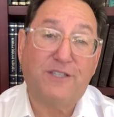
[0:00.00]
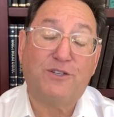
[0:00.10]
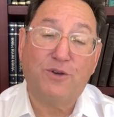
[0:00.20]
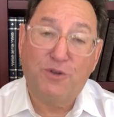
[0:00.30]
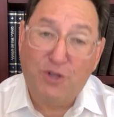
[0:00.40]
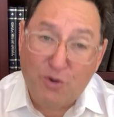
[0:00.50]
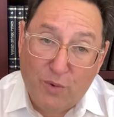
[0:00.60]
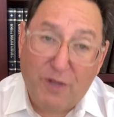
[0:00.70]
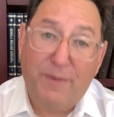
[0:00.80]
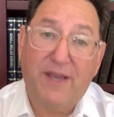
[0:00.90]
soon you
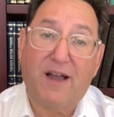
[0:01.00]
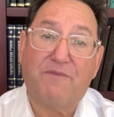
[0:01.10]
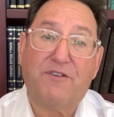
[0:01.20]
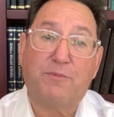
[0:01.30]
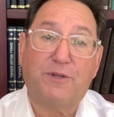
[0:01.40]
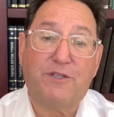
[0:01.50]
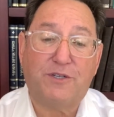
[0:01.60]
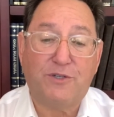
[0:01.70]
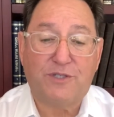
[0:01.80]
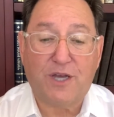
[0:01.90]
will be comfortable to
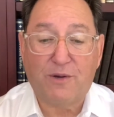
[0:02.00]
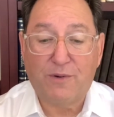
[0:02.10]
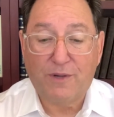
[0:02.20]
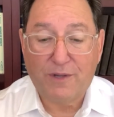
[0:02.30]
do so.